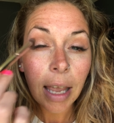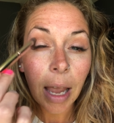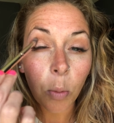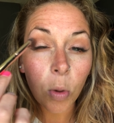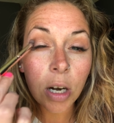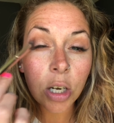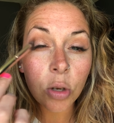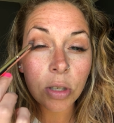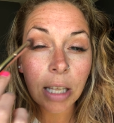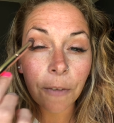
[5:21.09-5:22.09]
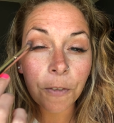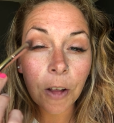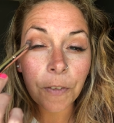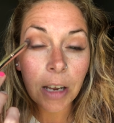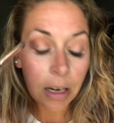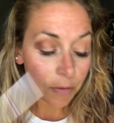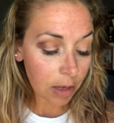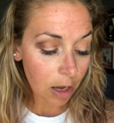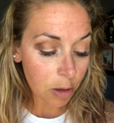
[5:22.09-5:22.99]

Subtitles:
and we're gonna use that fluffy end of the